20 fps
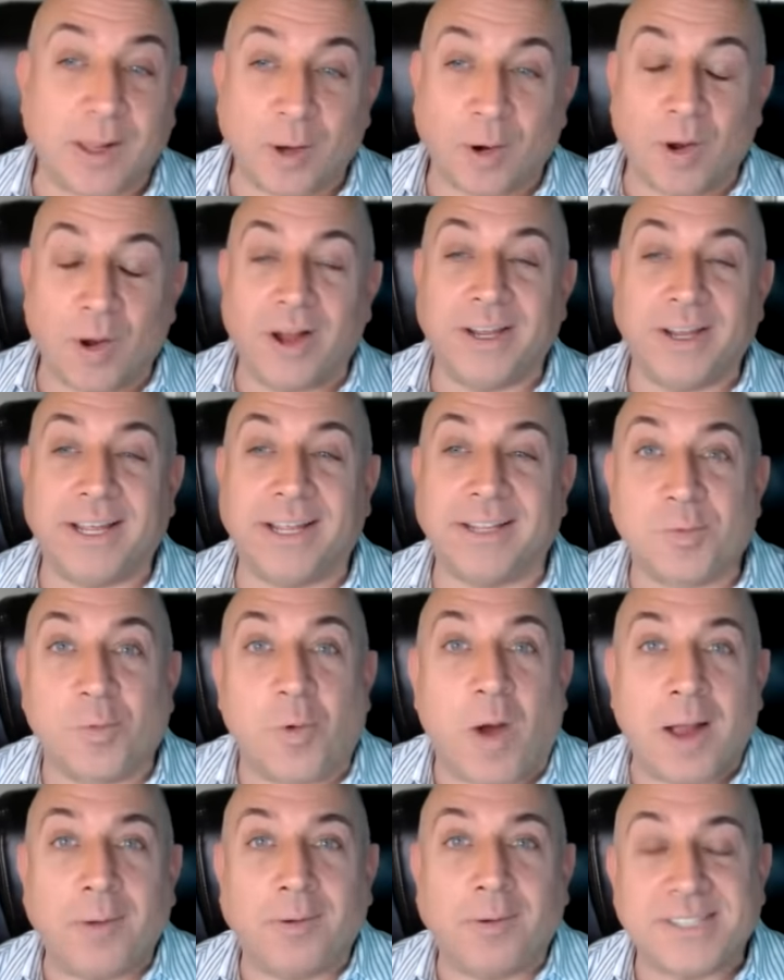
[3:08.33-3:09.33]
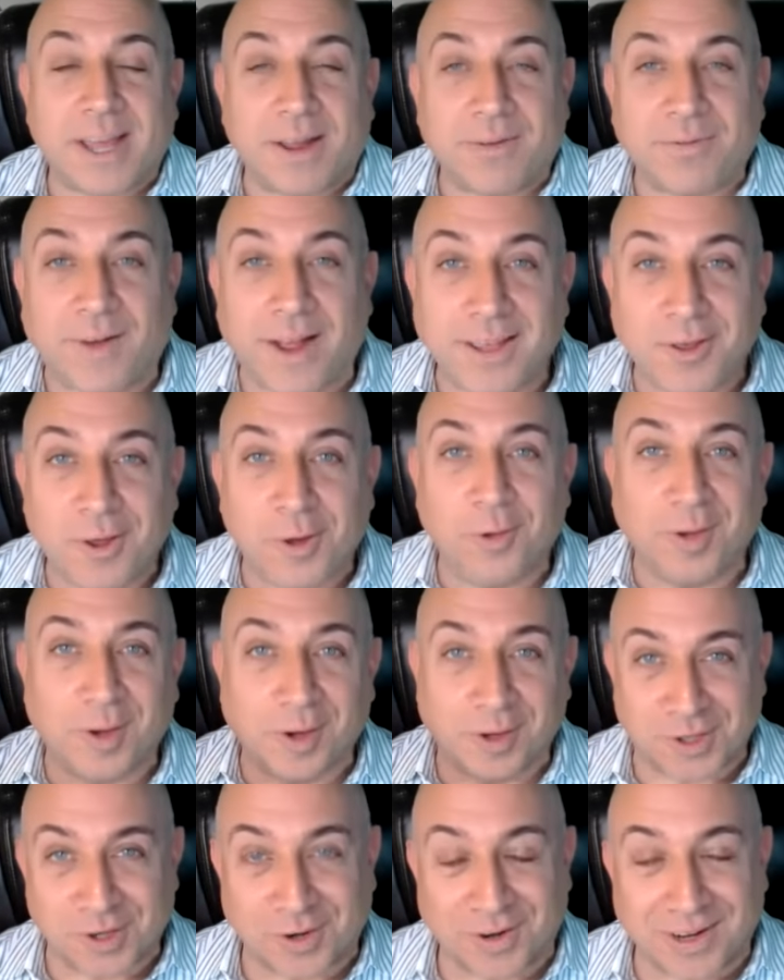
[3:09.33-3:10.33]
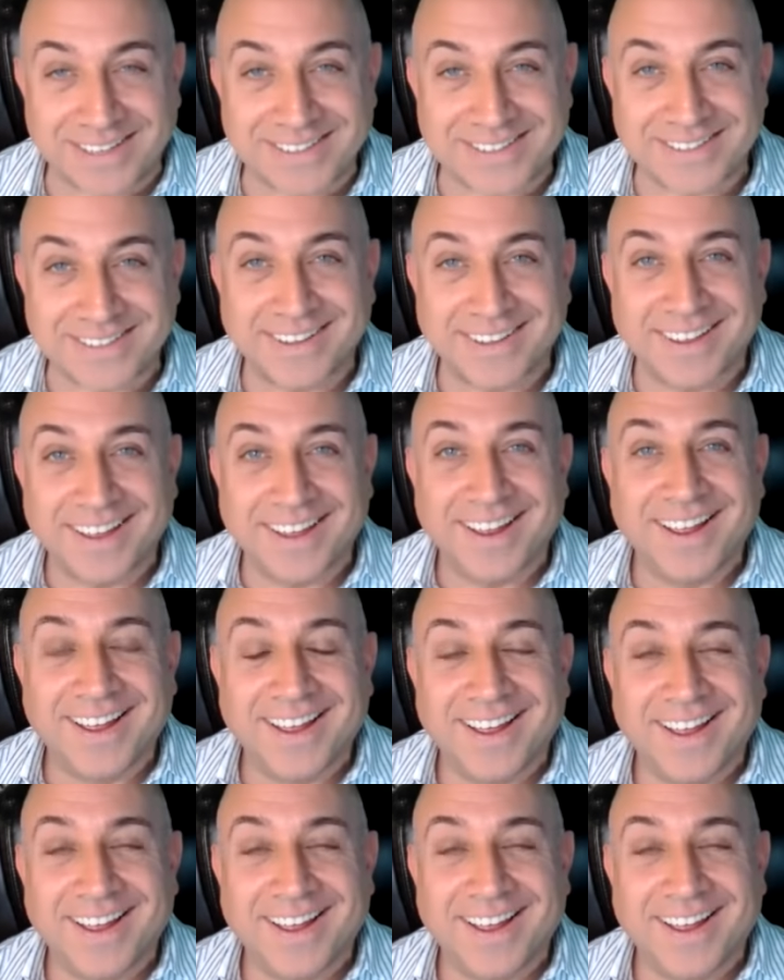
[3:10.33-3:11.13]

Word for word: Tell our audience why was FIU your choice?